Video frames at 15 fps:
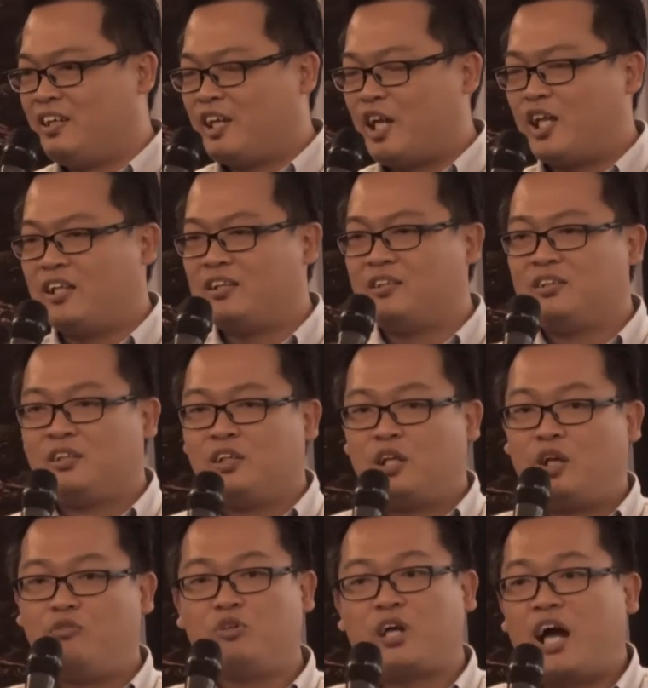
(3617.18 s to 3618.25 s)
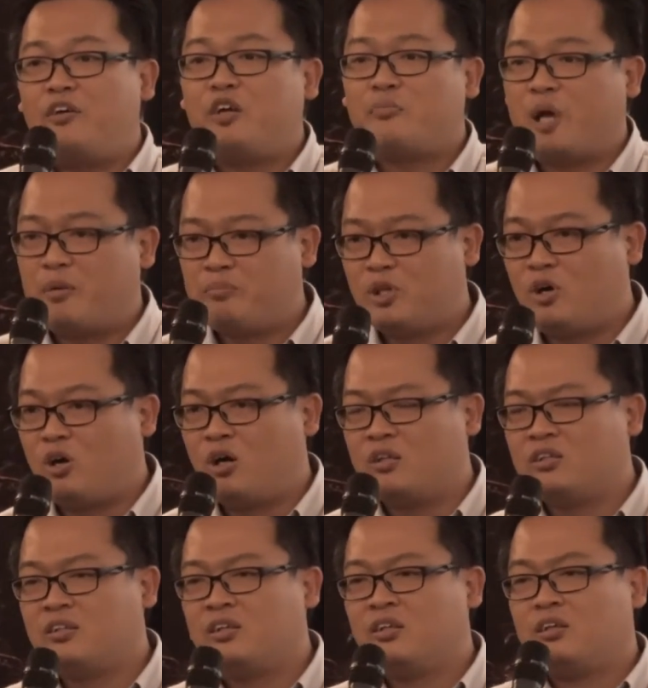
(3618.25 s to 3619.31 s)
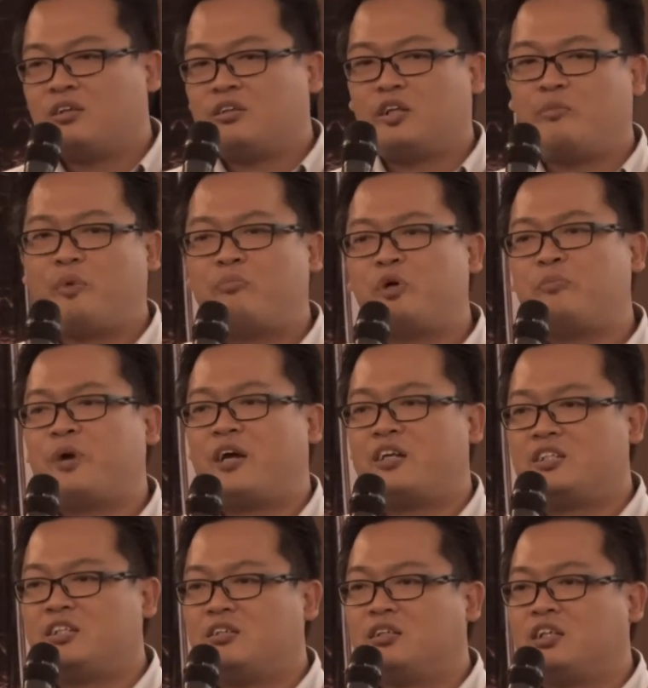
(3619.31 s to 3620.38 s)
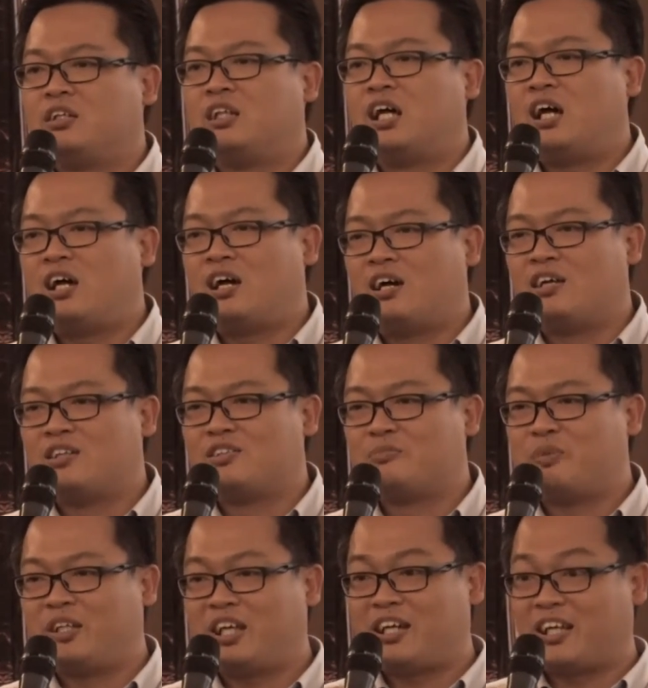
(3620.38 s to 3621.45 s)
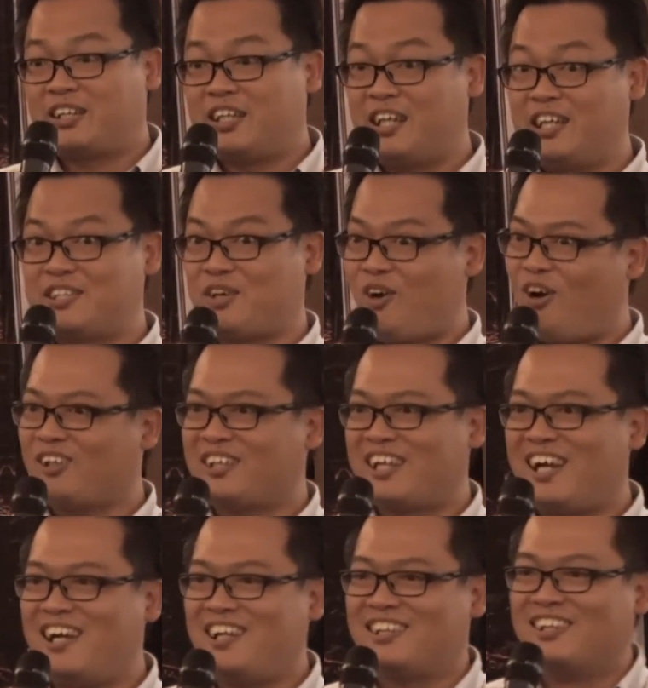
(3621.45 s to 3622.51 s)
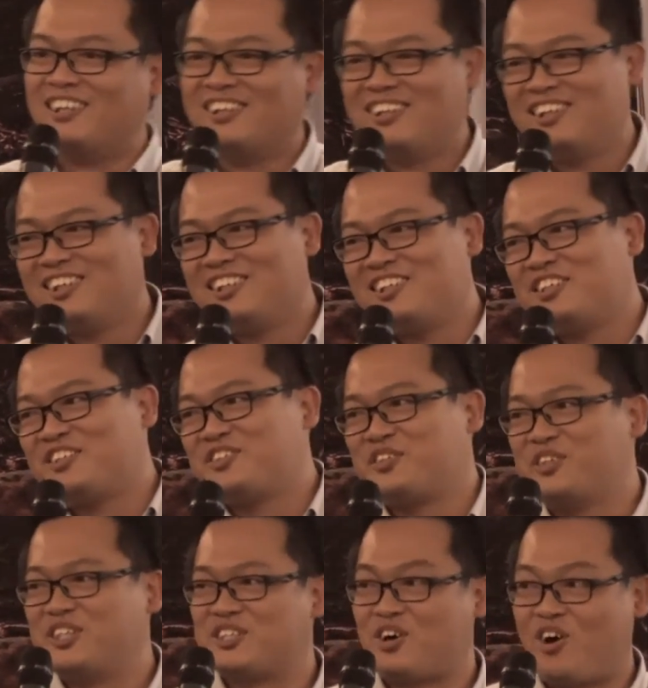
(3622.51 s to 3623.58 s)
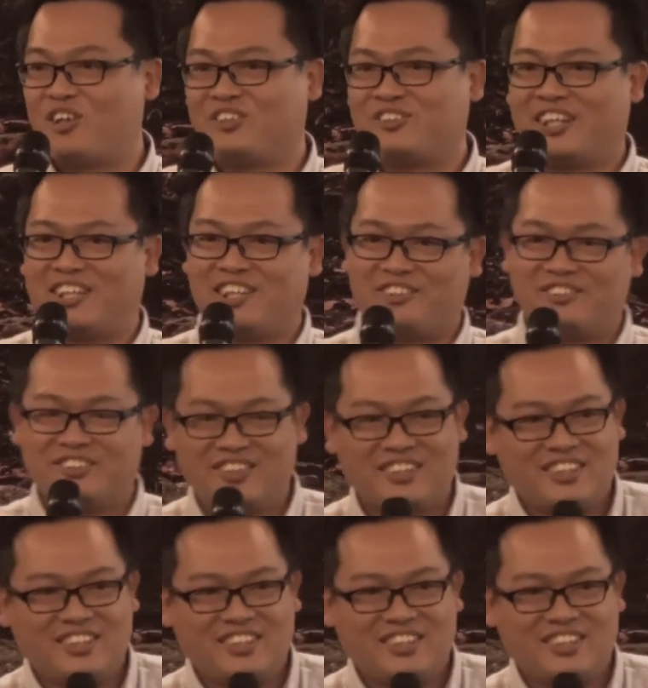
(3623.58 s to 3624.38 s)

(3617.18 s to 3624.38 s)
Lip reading: And if you can't remember HOT, remember PERHILITAN lah. But they kata it's HOT kan? So it's HOT right now.